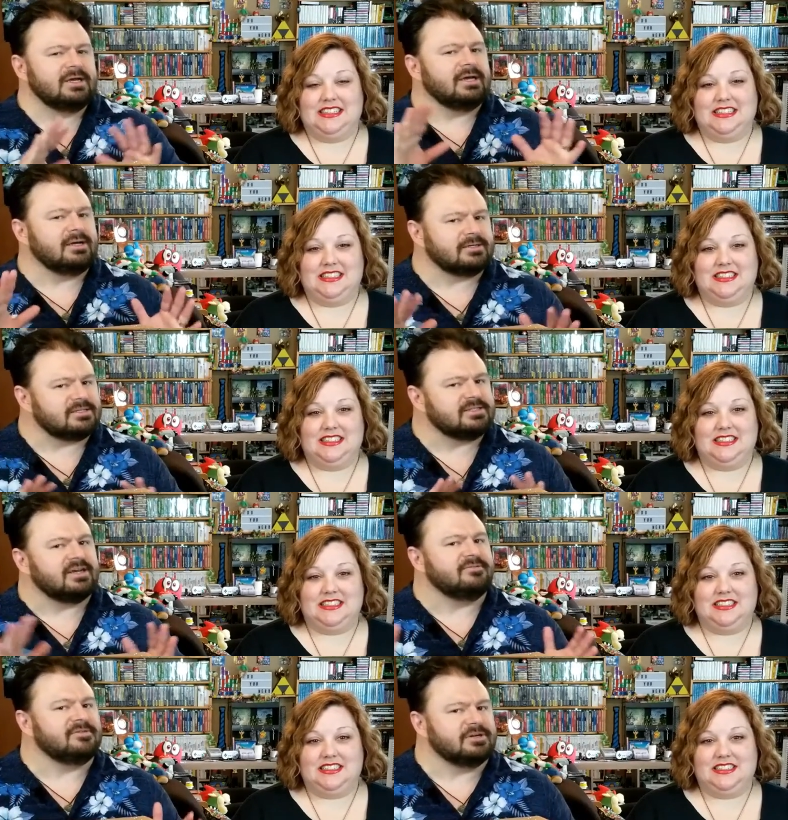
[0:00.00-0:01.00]
Speaker 1: uh,
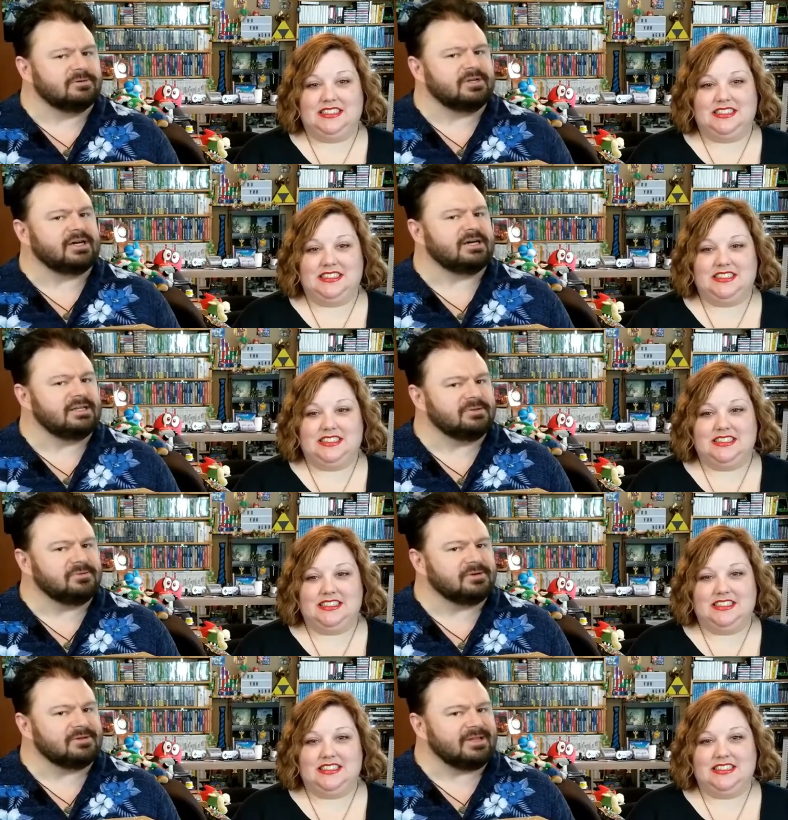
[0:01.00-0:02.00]
stuff going on in
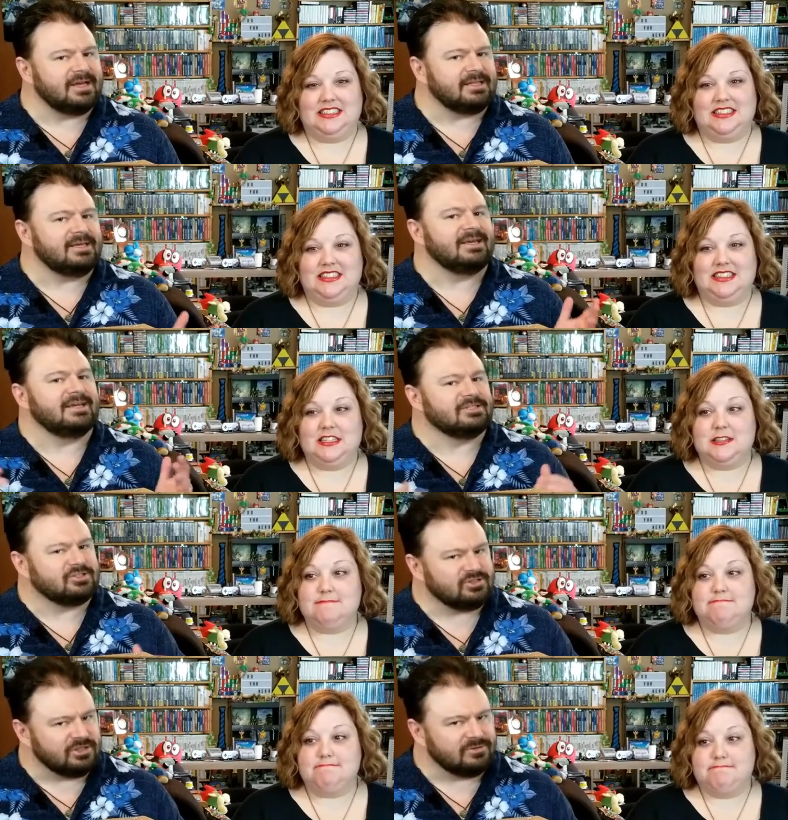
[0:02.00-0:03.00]
the world lately
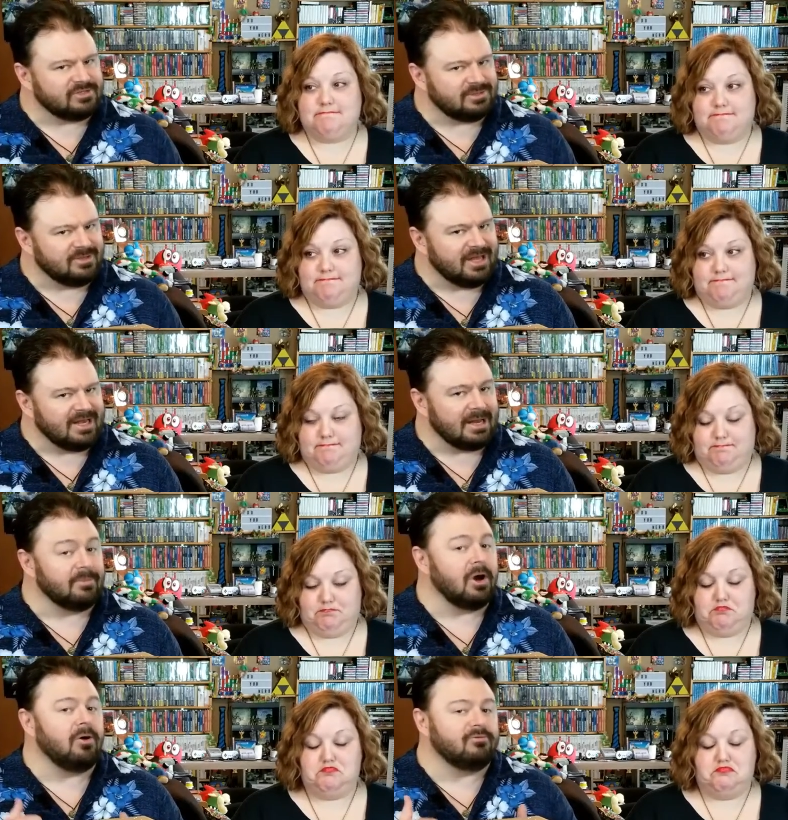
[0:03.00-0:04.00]
has slowed some of that
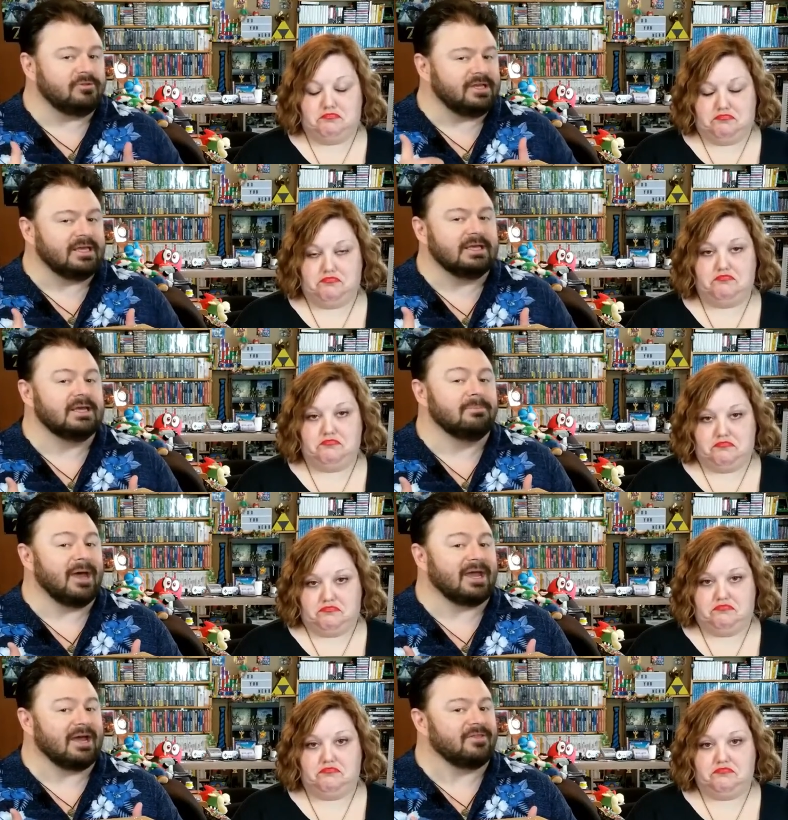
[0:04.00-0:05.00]
down, but hopefully he can
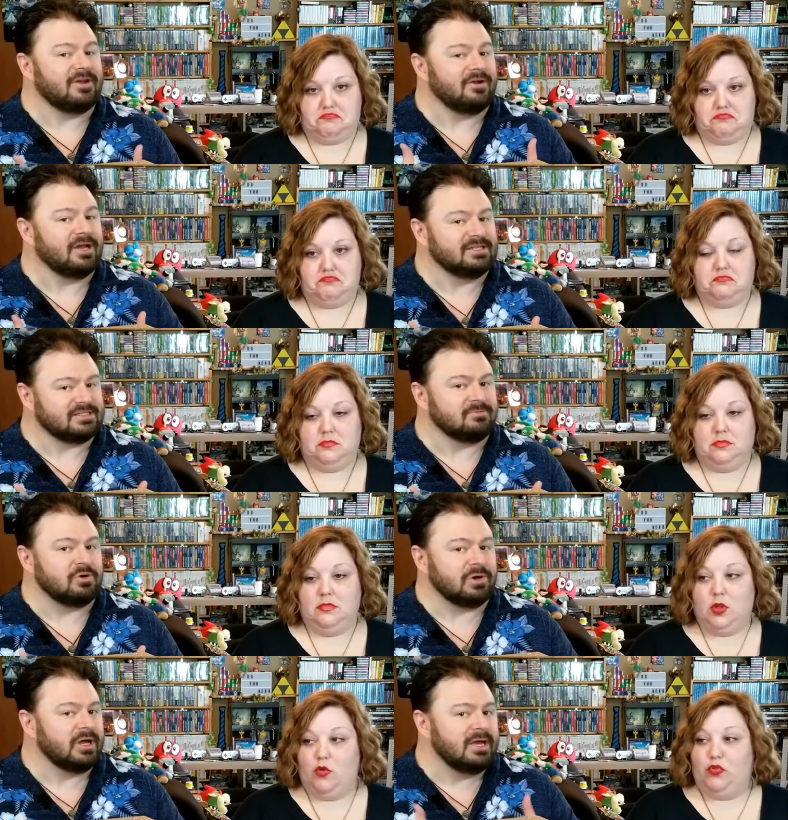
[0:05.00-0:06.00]
get back out there and hunt some
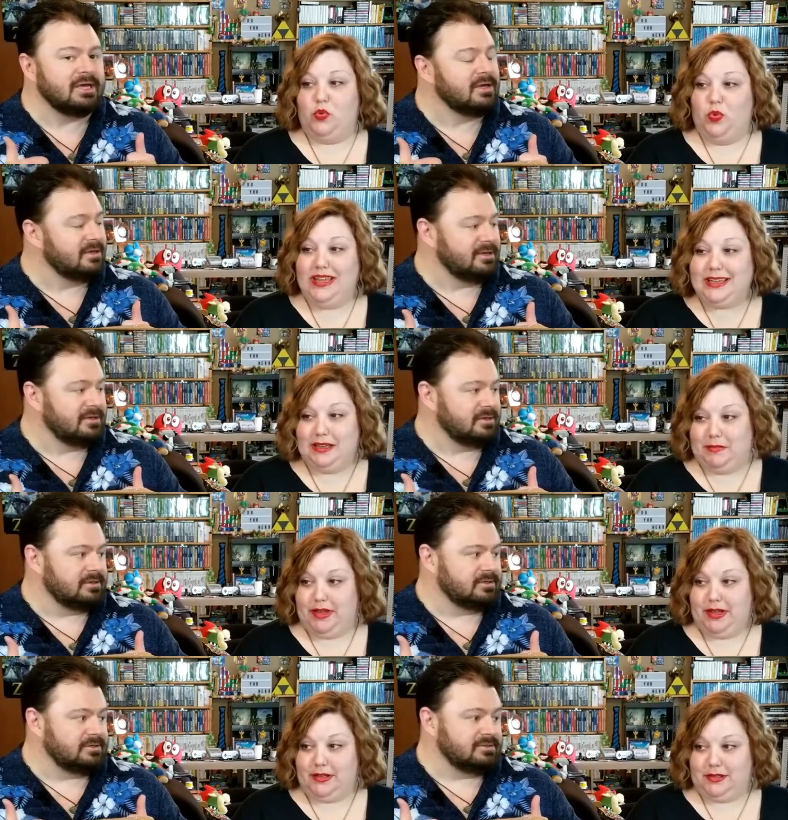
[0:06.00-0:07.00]
more.
Speaker 2: Hopefully we can get
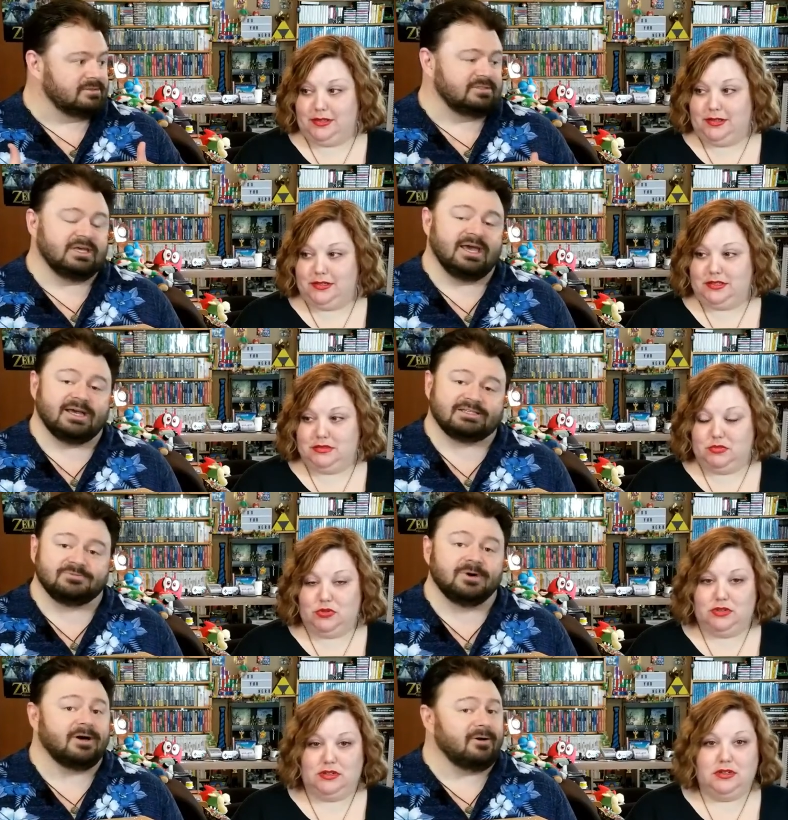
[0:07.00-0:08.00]
back out
Speaker 1: there and
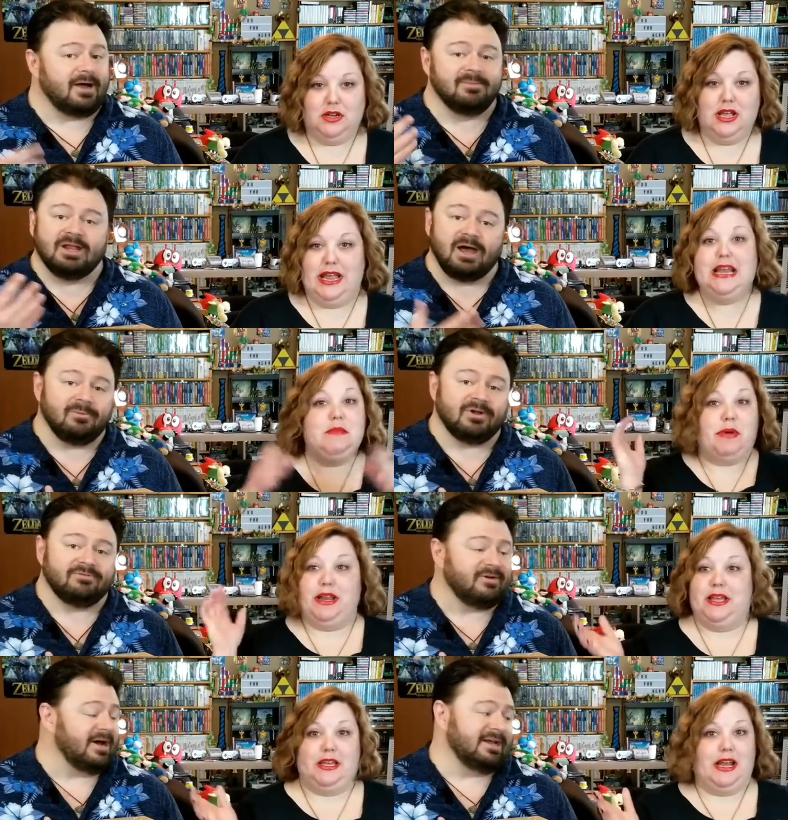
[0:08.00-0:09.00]
yes, hunt some more. Well, I mean, Anybody I
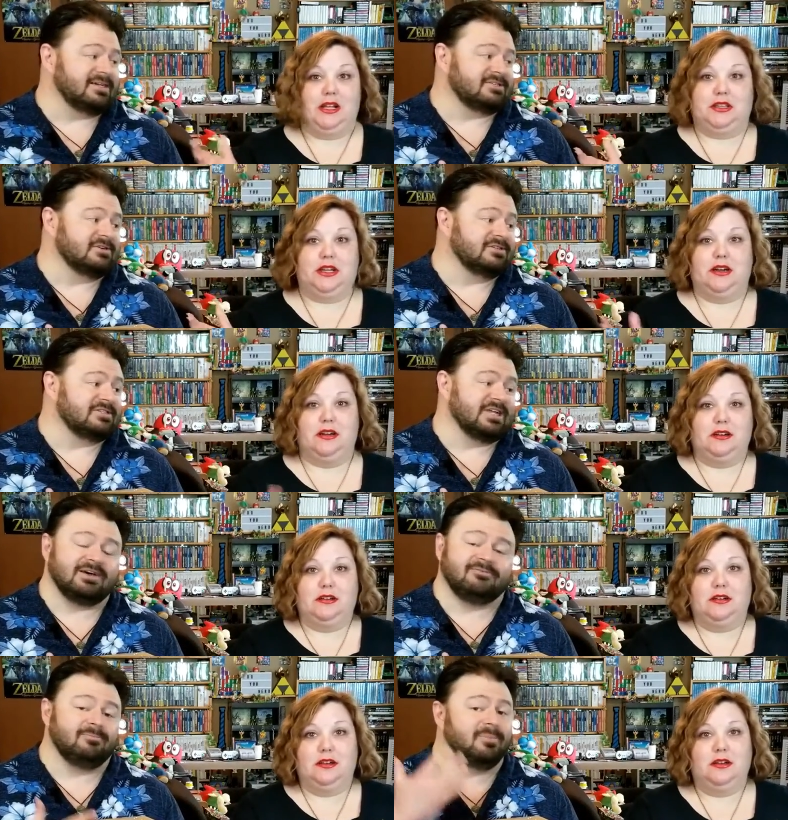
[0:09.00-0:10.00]
want to find us there. Good
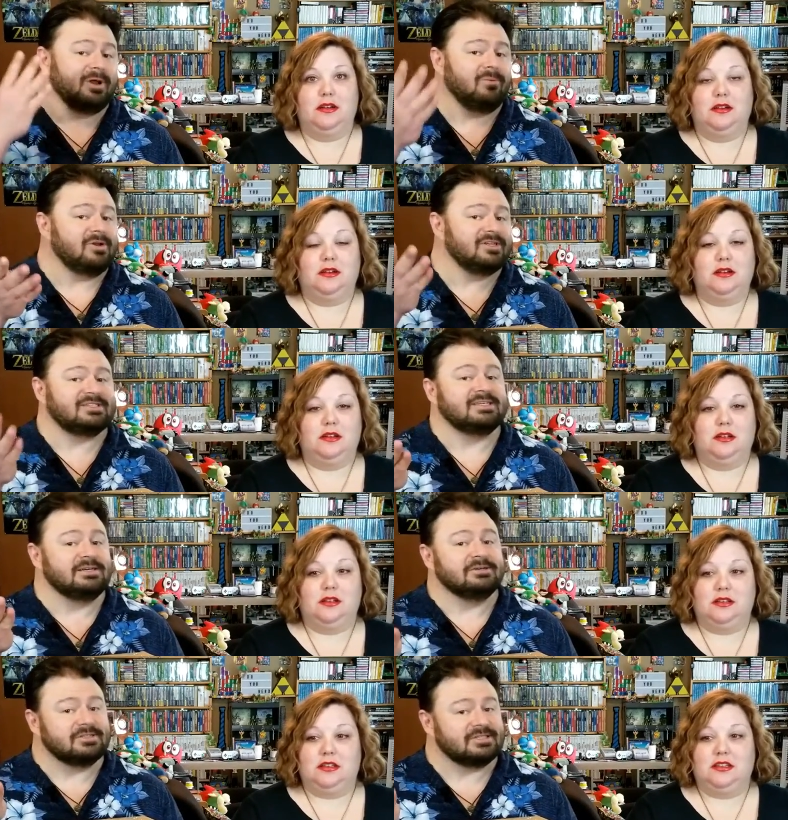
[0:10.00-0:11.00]
stuff, but I want to see
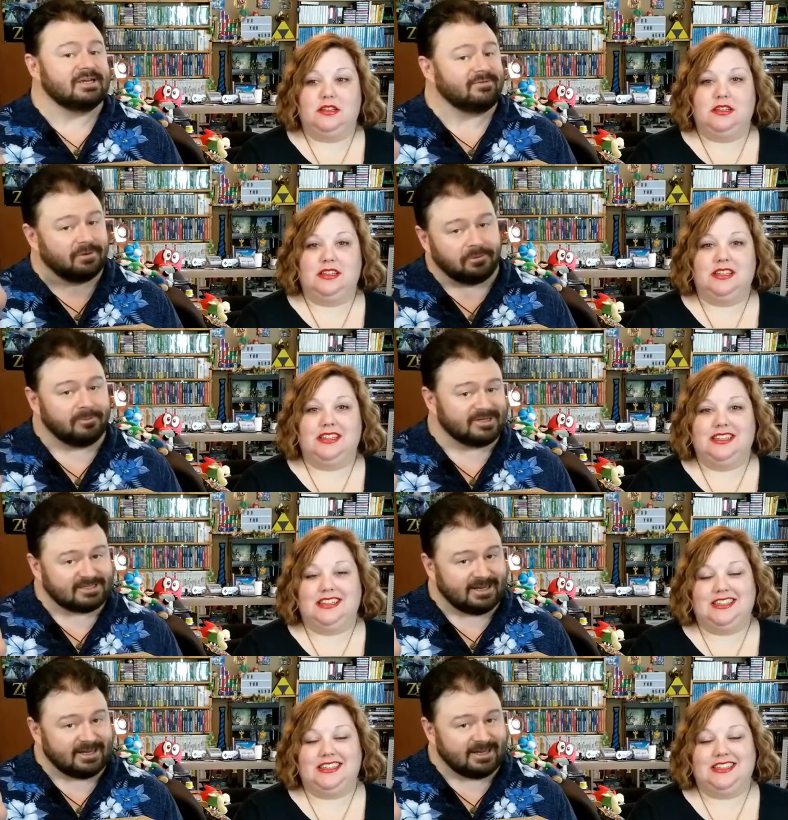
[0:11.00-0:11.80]
the good stuff that we're missing